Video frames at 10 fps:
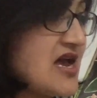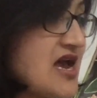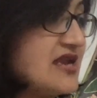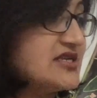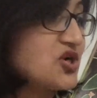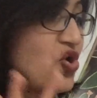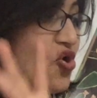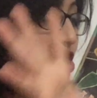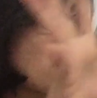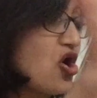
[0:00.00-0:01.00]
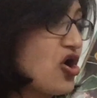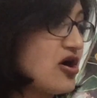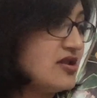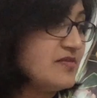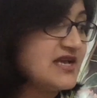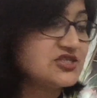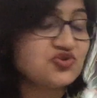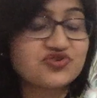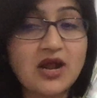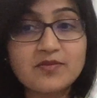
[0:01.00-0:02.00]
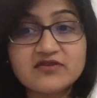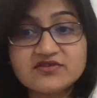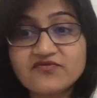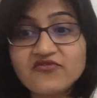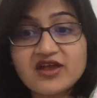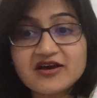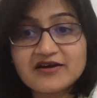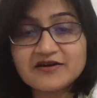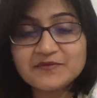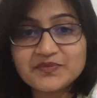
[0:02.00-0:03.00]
and his growl makes you tremble with fear.